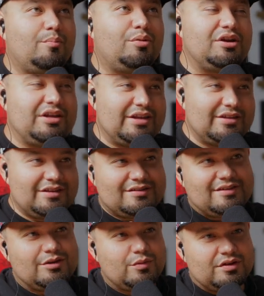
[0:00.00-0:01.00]
But in the
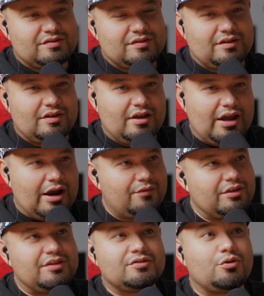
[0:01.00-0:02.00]
sequence,
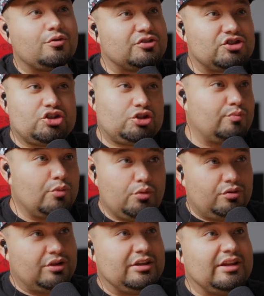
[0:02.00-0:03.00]
everything's going
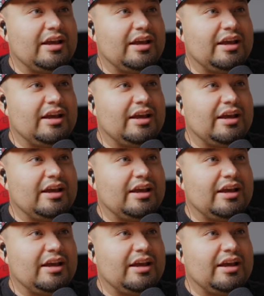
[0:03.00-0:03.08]
smoothly.